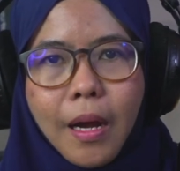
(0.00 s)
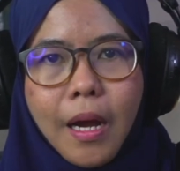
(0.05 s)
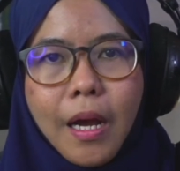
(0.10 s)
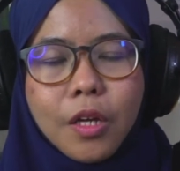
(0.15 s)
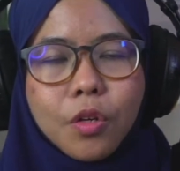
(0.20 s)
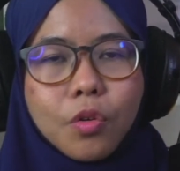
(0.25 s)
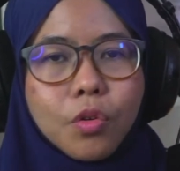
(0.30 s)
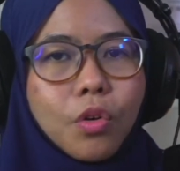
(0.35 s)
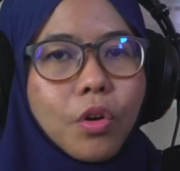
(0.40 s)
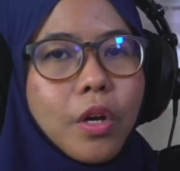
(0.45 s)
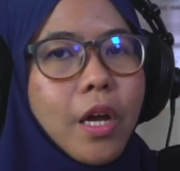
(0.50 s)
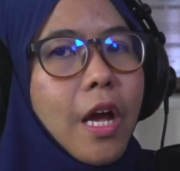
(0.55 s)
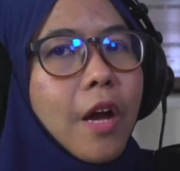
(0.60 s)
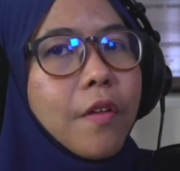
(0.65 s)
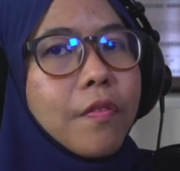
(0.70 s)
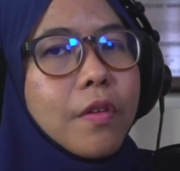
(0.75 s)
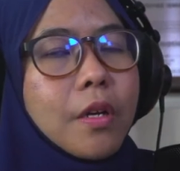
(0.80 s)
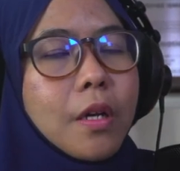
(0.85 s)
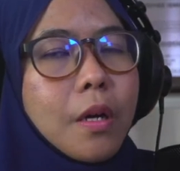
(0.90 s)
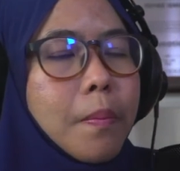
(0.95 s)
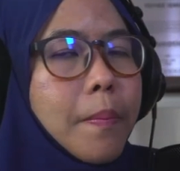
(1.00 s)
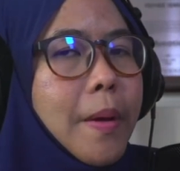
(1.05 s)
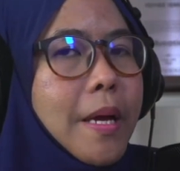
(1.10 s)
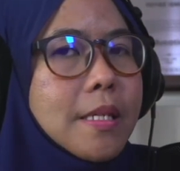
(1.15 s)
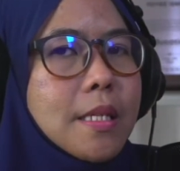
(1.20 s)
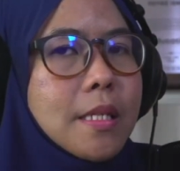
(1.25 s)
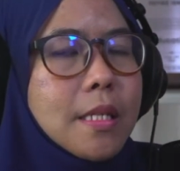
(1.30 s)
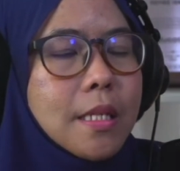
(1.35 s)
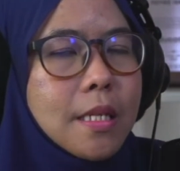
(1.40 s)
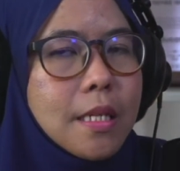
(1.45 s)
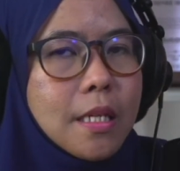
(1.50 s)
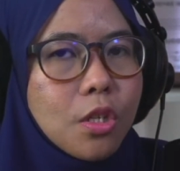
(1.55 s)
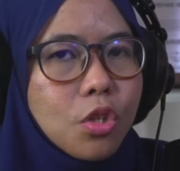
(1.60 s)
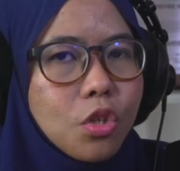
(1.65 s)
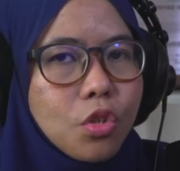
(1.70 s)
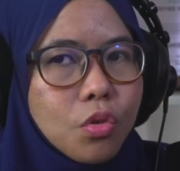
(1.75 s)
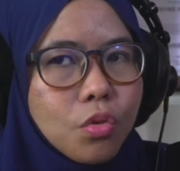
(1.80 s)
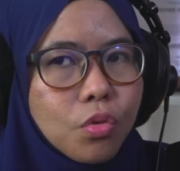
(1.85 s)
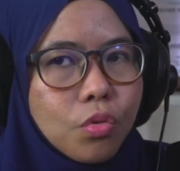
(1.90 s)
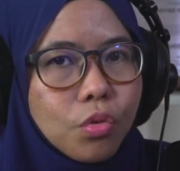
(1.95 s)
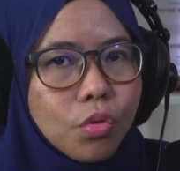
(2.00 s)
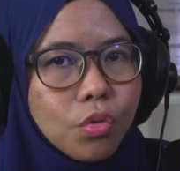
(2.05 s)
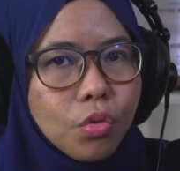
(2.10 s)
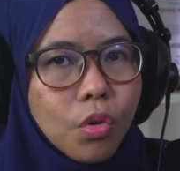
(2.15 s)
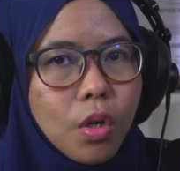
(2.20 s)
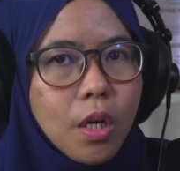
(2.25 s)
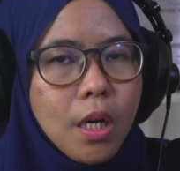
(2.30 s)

I do not have the capacity to